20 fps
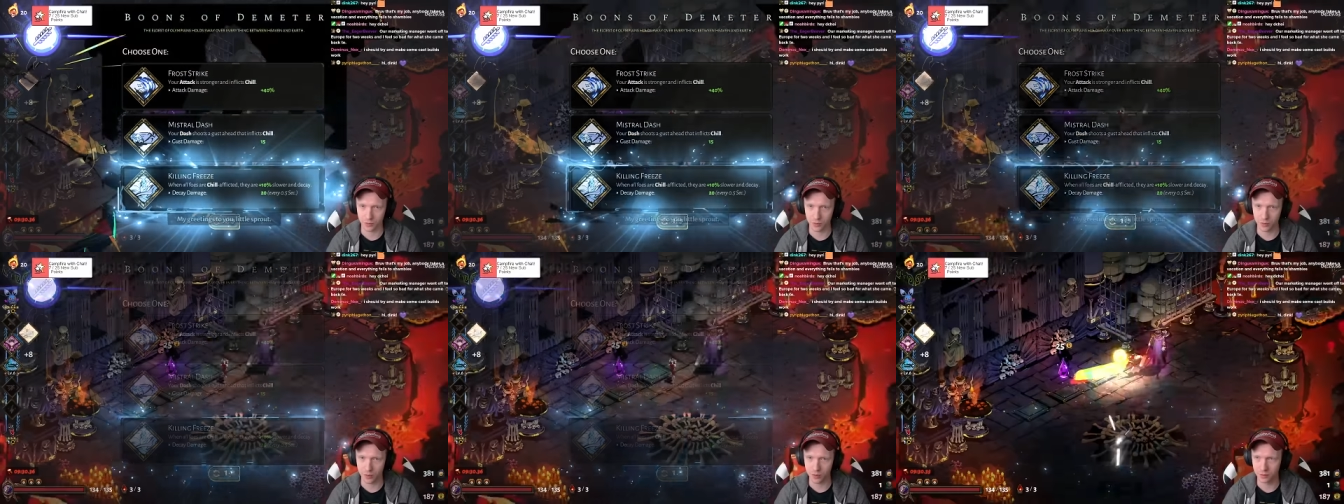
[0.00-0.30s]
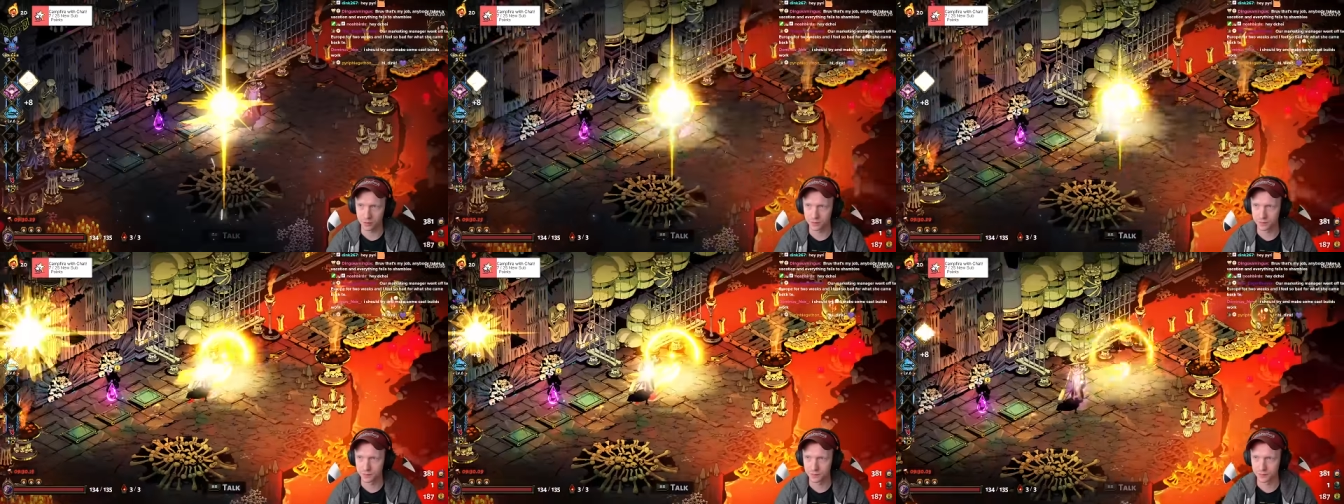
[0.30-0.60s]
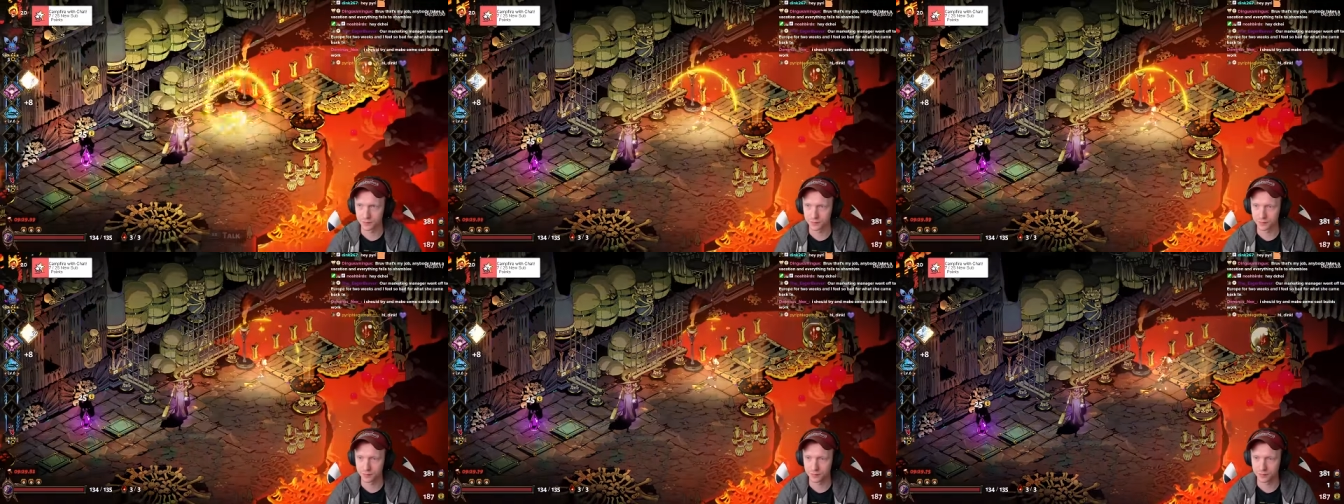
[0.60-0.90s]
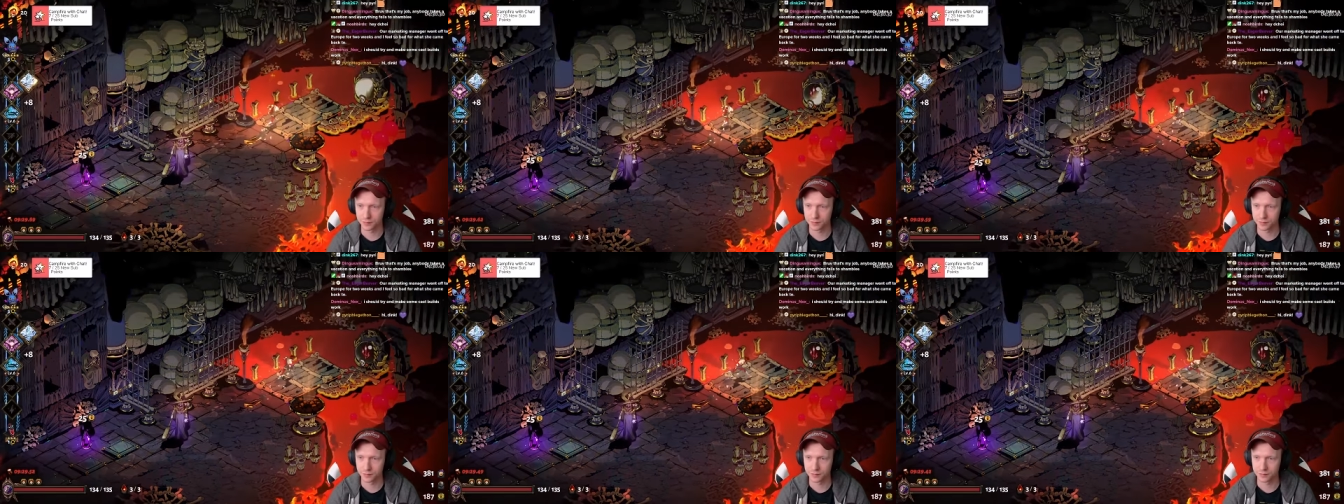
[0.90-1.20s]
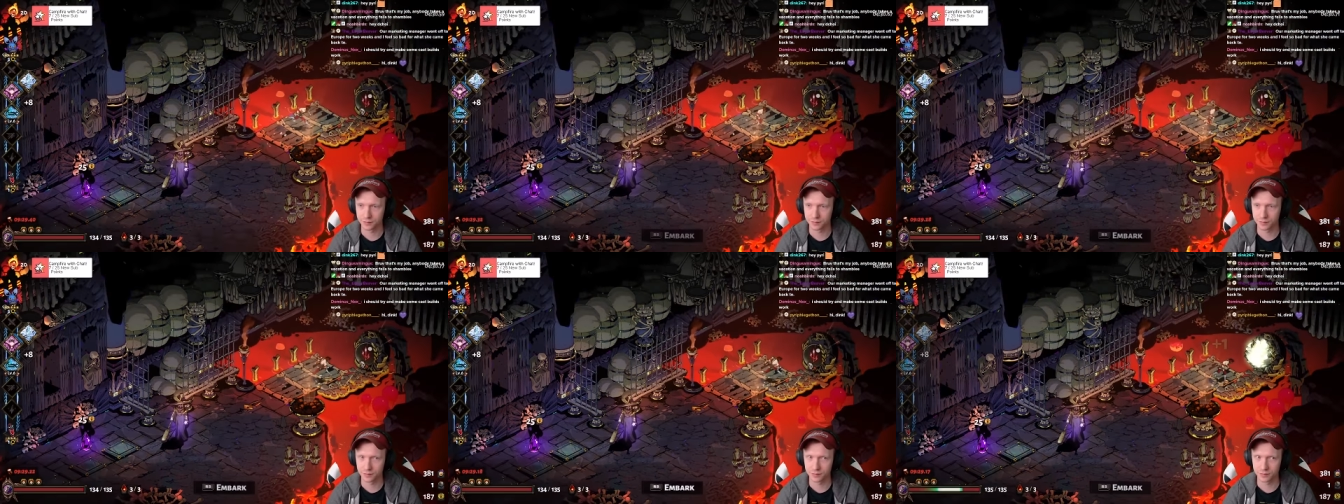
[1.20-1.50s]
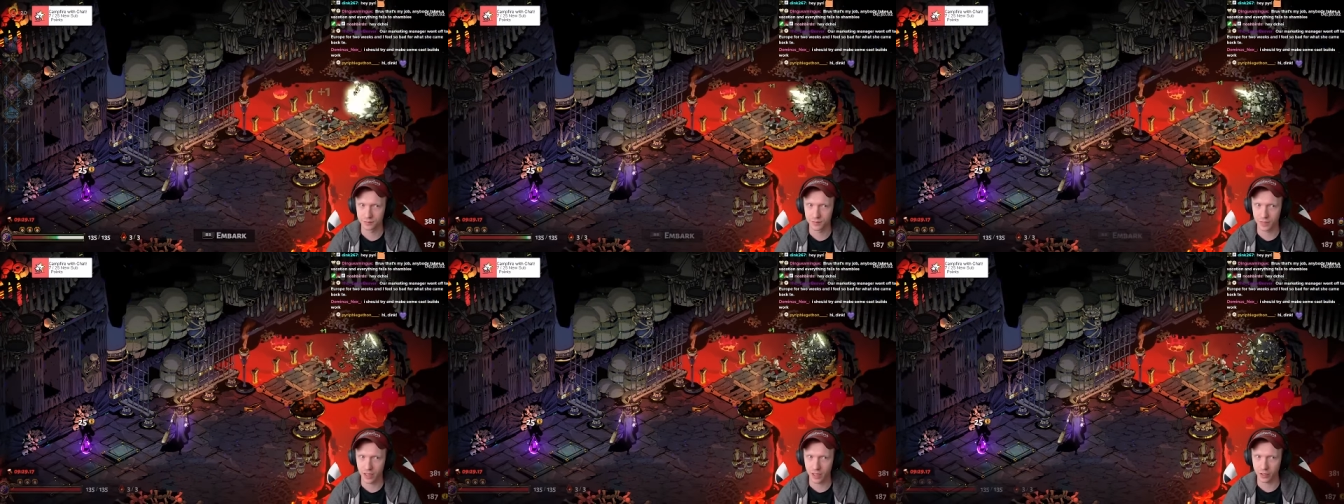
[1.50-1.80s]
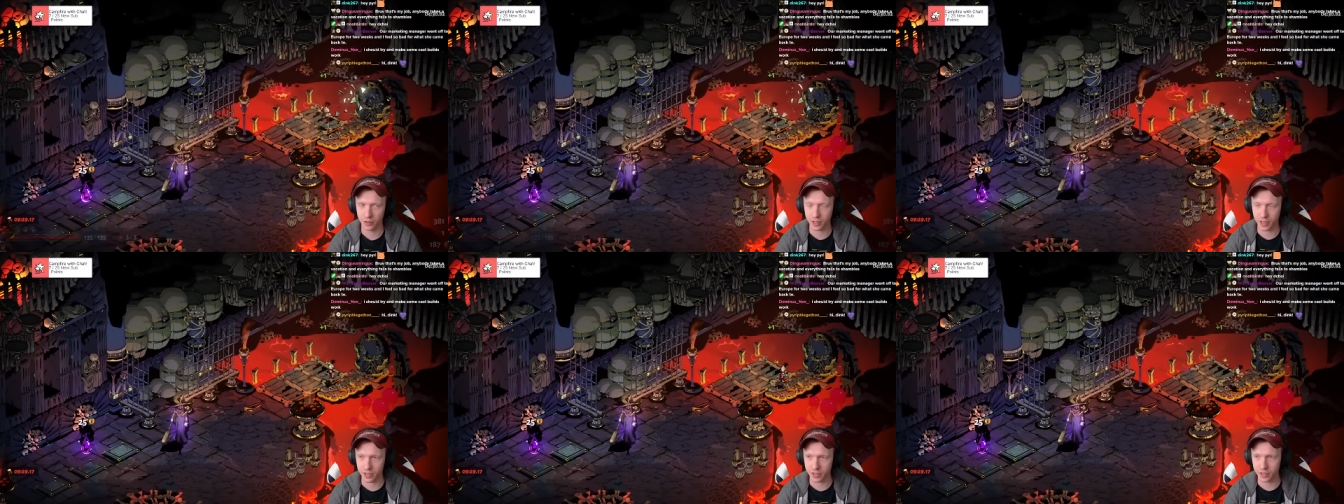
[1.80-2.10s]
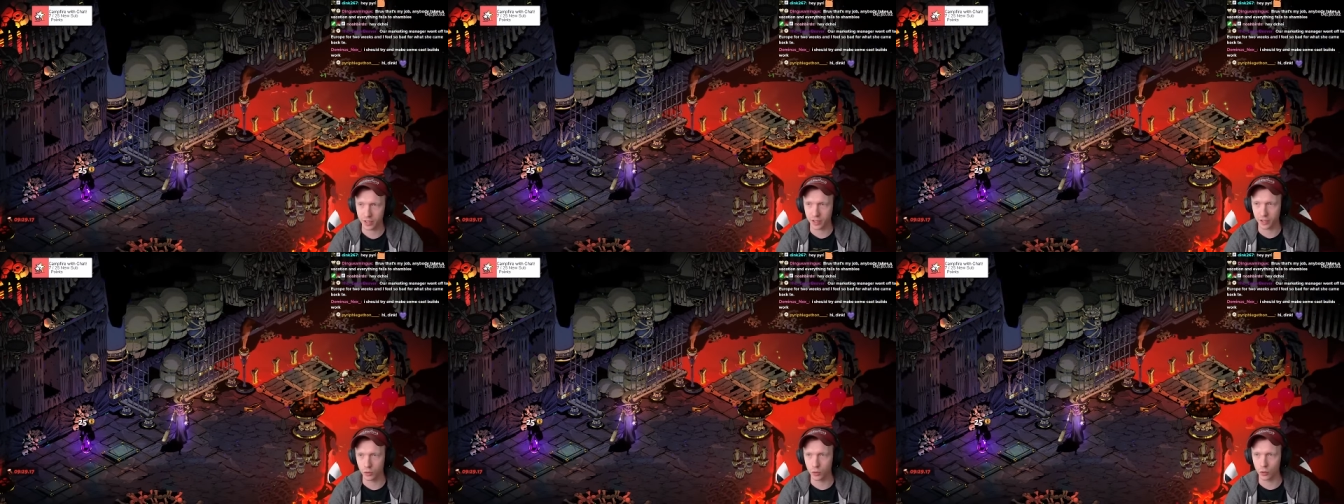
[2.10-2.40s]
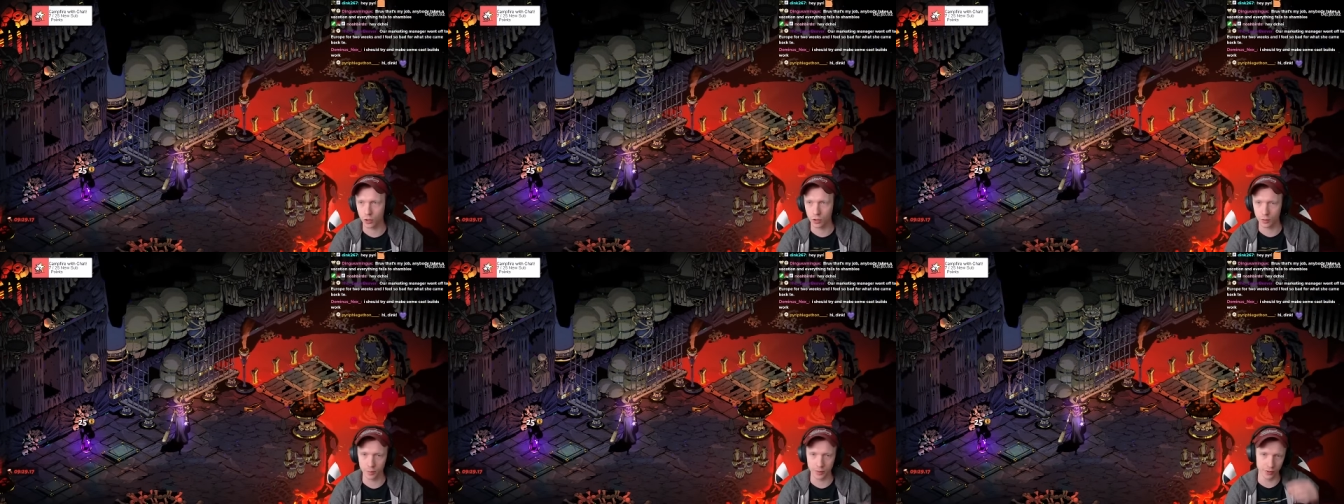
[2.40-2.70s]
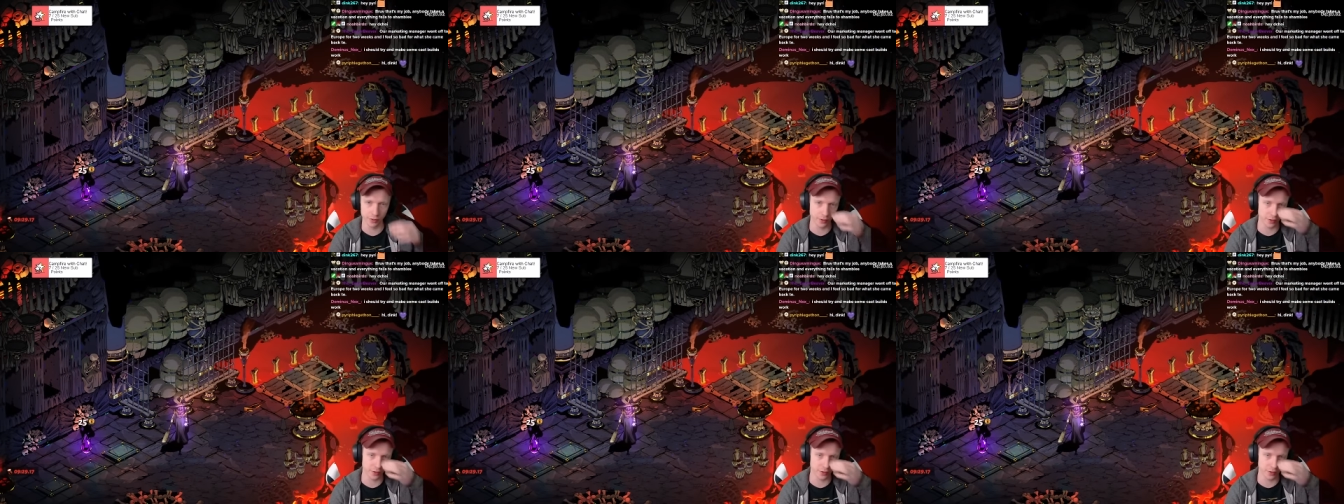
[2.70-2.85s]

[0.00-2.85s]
roll. I don't think I'd take a core boon